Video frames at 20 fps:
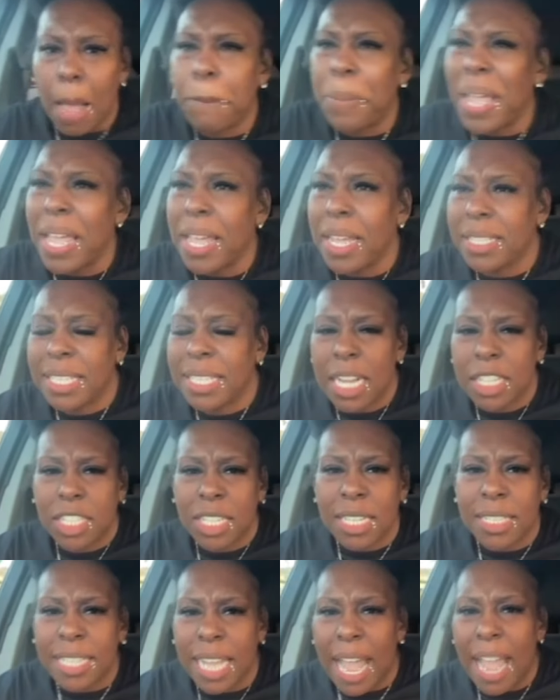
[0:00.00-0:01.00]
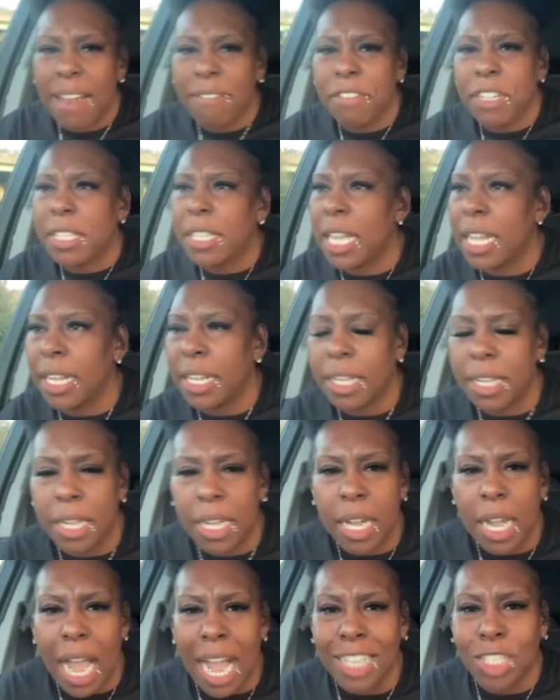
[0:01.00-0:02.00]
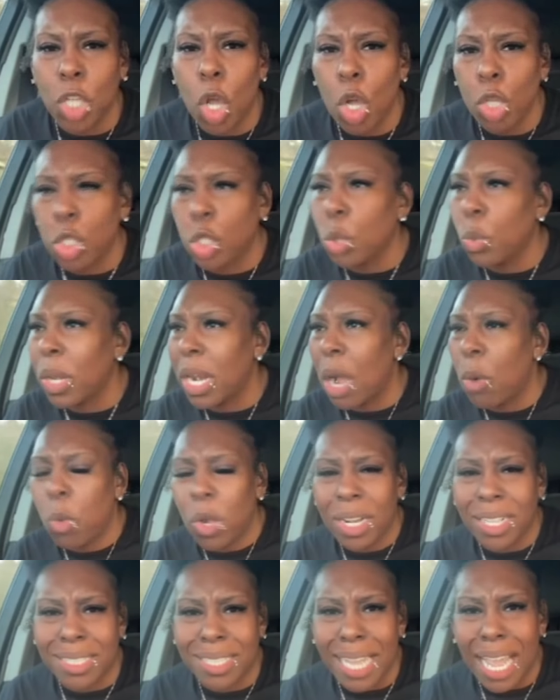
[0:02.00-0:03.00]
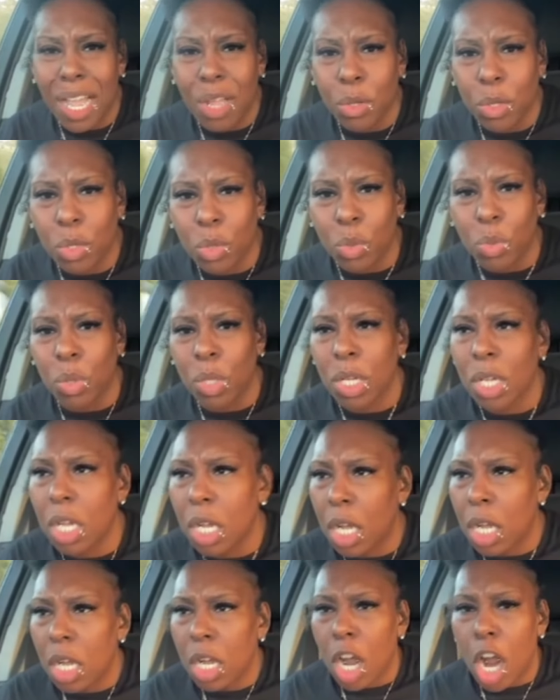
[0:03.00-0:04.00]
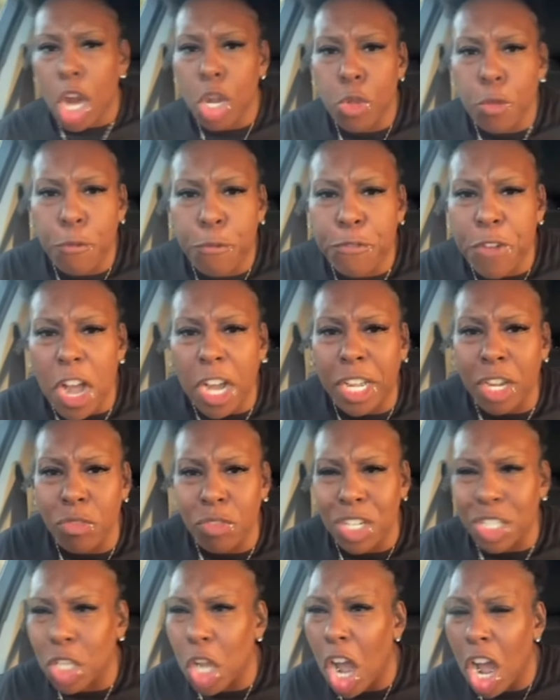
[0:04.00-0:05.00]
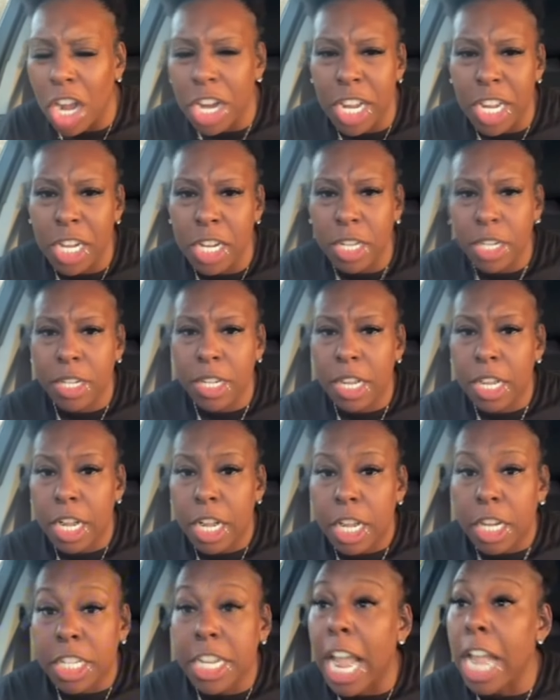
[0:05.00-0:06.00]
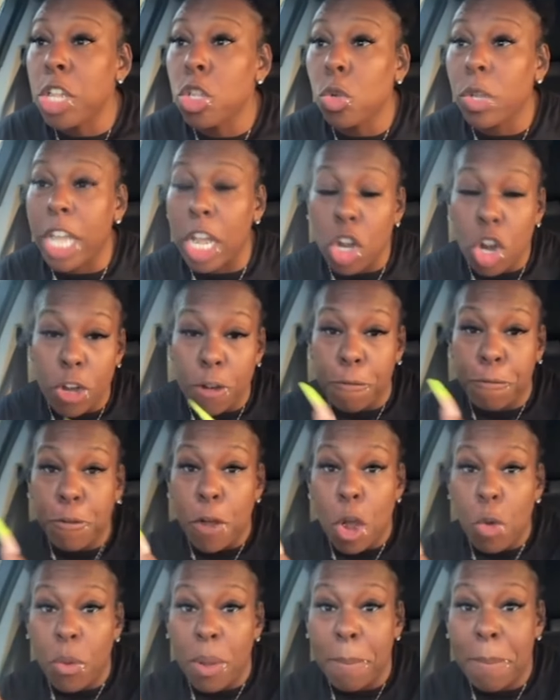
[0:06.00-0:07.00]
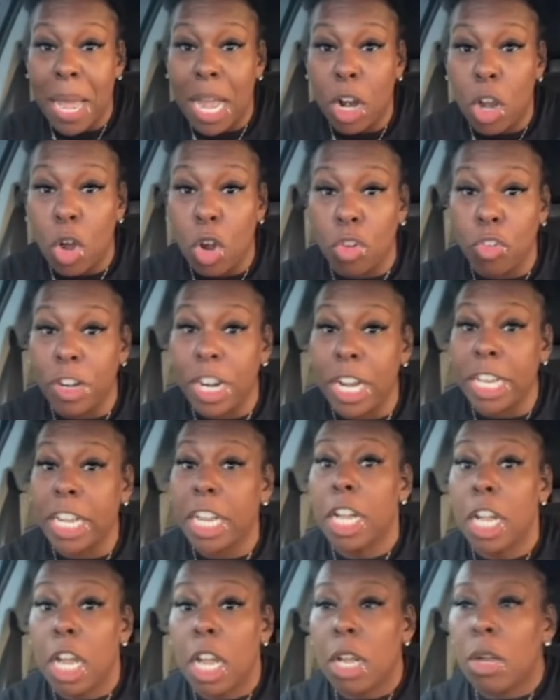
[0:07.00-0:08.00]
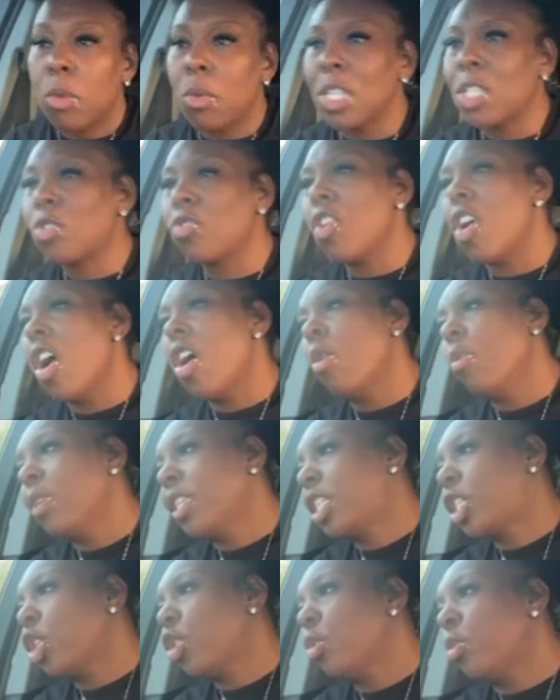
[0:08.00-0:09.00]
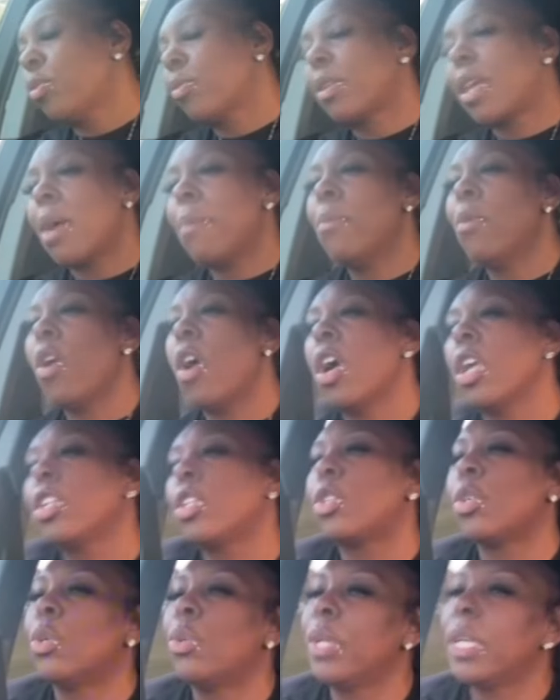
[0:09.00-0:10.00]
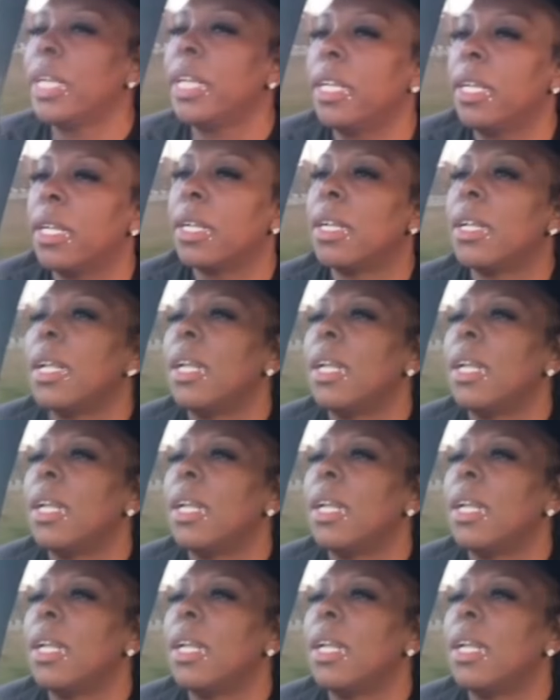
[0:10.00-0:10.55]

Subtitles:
I told you what I want to tell you. Are you fucking retarded? Then you get on the phone with Mello and really, what's wrong with you? Come on, Dewey.